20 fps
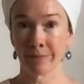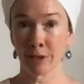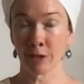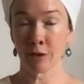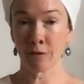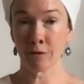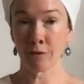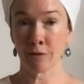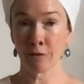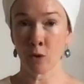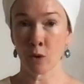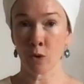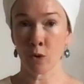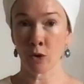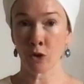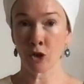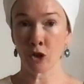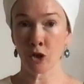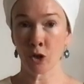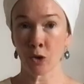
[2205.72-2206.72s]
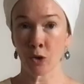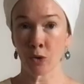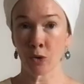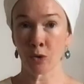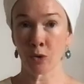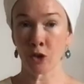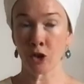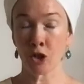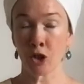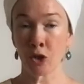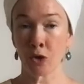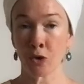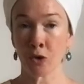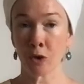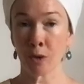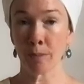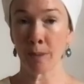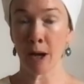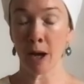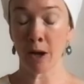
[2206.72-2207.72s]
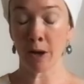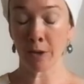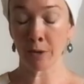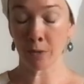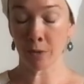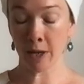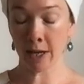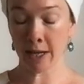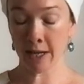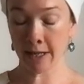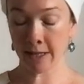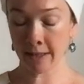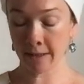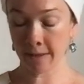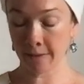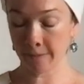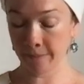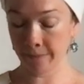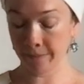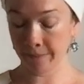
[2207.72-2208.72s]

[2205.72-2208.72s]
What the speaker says: to forge those neural pathways,